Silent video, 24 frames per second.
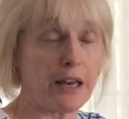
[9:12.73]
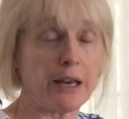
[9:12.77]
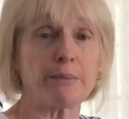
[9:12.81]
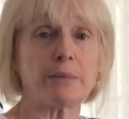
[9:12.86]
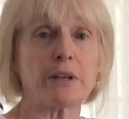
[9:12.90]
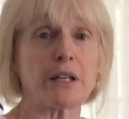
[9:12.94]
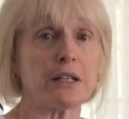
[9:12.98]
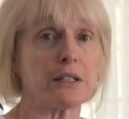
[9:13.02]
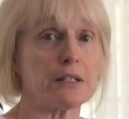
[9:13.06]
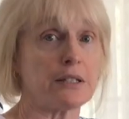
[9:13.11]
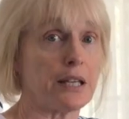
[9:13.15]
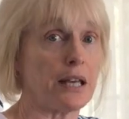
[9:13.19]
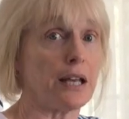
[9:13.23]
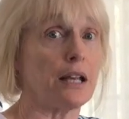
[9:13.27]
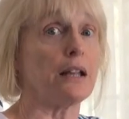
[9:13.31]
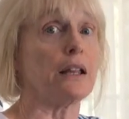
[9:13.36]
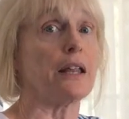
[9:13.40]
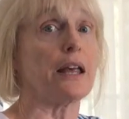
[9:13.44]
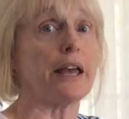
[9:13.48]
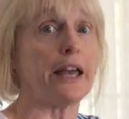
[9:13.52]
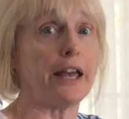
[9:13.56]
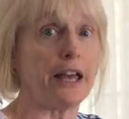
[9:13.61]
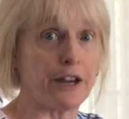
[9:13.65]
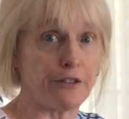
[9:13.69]
I'm going to
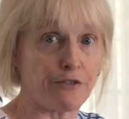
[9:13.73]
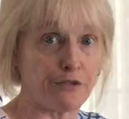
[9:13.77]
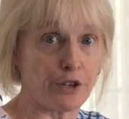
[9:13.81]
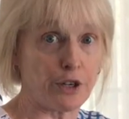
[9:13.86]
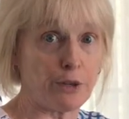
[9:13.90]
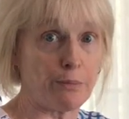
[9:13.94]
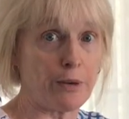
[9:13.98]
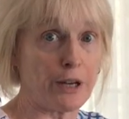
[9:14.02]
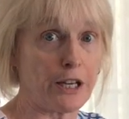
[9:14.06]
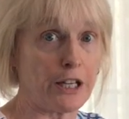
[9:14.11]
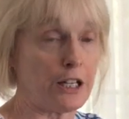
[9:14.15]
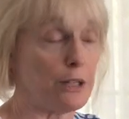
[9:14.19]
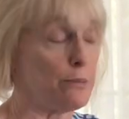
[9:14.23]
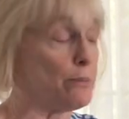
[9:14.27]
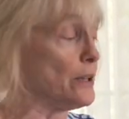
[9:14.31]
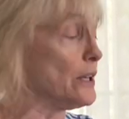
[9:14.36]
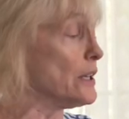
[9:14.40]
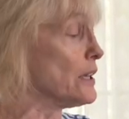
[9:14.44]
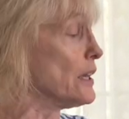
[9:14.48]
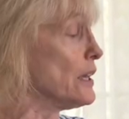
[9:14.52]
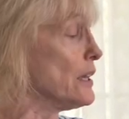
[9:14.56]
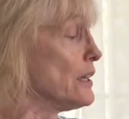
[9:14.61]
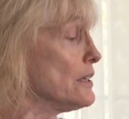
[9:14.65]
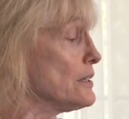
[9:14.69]
tell everybody,
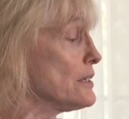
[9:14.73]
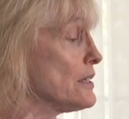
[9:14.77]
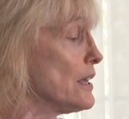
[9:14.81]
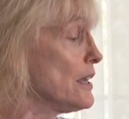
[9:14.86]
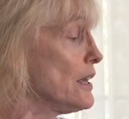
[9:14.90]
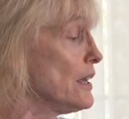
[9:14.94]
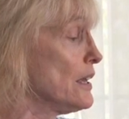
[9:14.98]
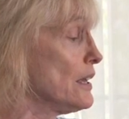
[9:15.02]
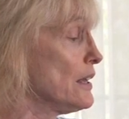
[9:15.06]
because